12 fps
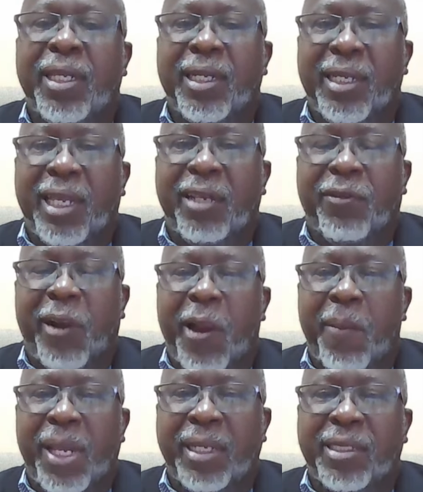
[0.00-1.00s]
in an
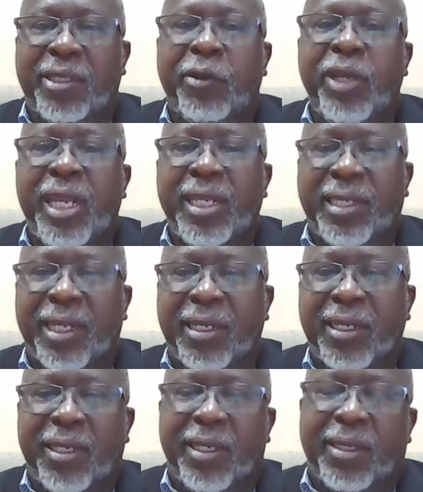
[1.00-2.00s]
environment
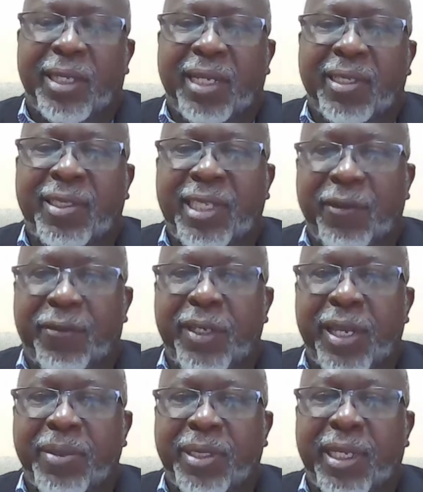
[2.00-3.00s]
created that is safe
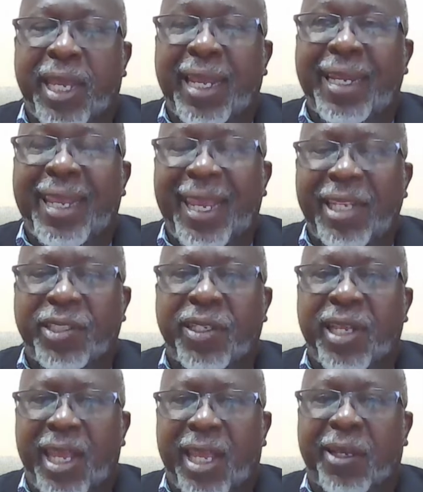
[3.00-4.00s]
for them to
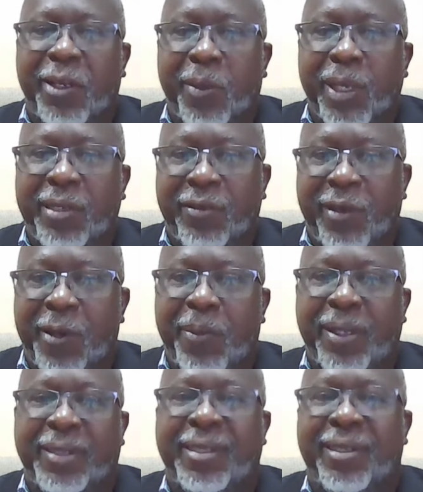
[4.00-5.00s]
engage in their economic
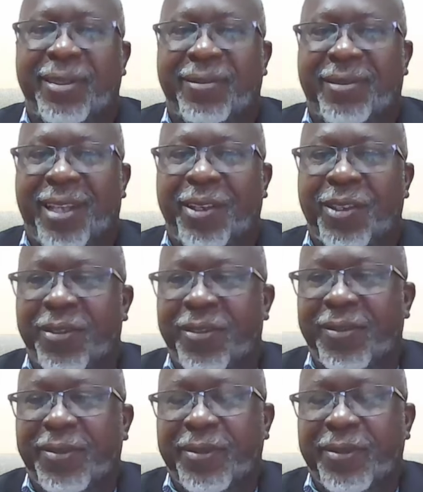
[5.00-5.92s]
development. Thank you.